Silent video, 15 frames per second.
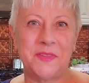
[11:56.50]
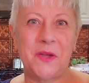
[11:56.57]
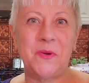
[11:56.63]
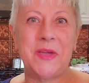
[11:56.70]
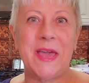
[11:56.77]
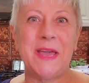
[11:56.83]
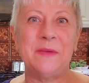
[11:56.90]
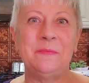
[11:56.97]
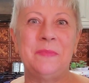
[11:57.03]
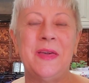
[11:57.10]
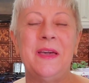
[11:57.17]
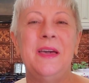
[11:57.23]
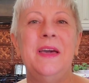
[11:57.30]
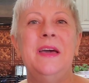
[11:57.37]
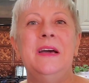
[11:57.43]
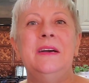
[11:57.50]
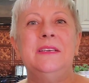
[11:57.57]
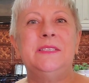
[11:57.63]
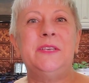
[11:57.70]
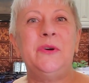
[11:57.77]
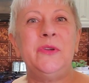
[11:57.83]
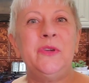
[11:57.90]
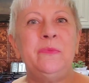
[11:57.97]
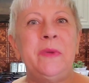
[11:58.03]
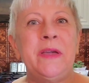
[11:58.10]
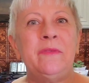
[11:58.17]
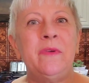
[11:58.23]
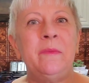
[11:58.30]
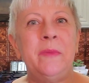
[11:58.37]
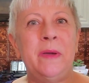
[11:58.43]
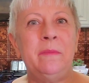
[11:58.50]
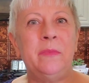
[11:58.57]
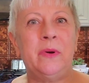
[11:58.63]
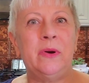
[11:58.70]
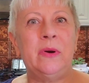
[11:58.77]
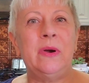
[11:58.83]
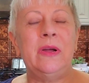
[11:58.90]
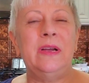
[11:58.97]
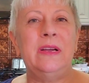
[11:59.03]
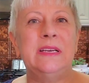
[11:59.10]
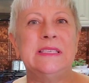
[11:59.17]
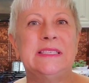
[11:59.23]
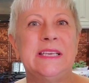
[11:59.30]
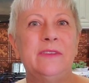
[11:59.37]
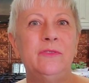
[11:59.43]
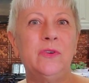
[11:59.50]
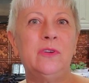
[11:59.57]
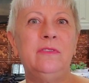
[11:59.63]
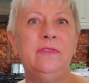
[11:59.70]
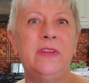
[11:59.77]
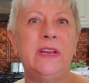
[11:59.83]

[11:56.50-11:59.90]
Okay. So you may remember several